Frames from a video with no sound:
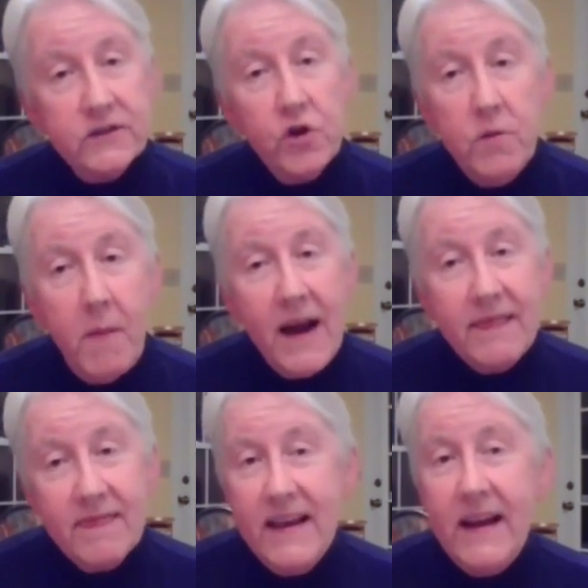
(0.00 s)
So you might
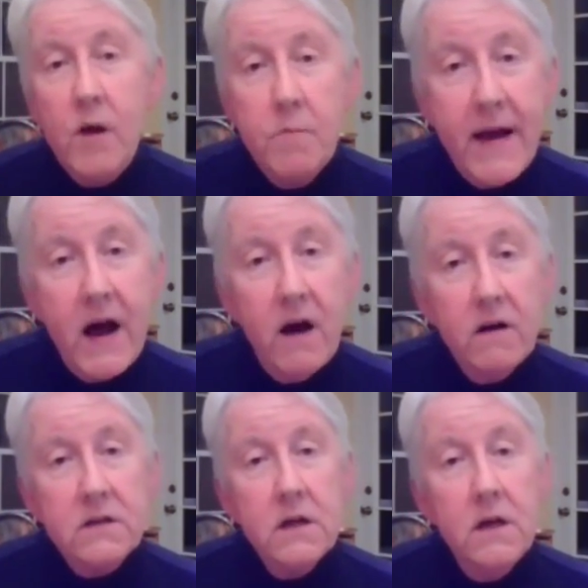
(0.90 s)
think
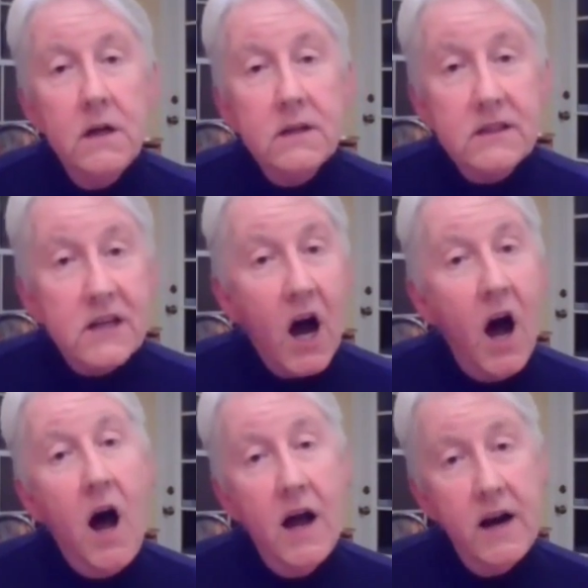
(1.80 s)
about
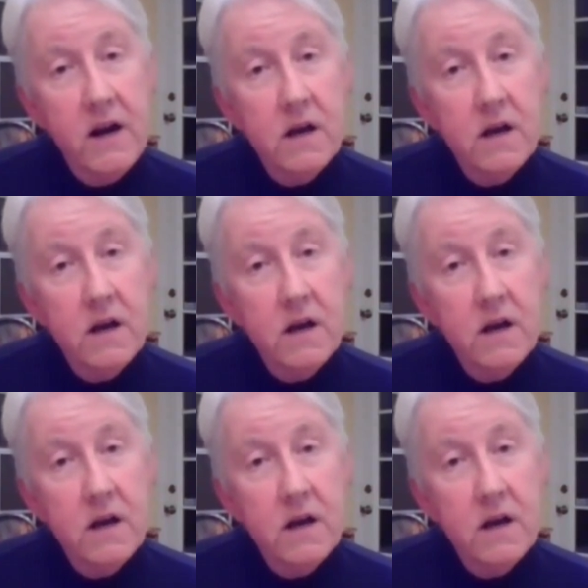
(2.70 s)
God